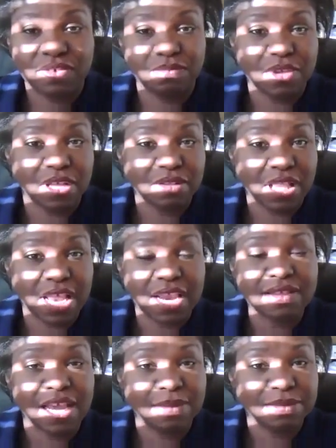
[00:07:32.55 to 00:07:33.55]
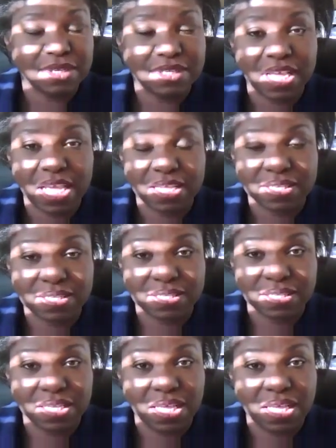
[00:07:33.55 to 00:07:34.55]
and a lot of times it takes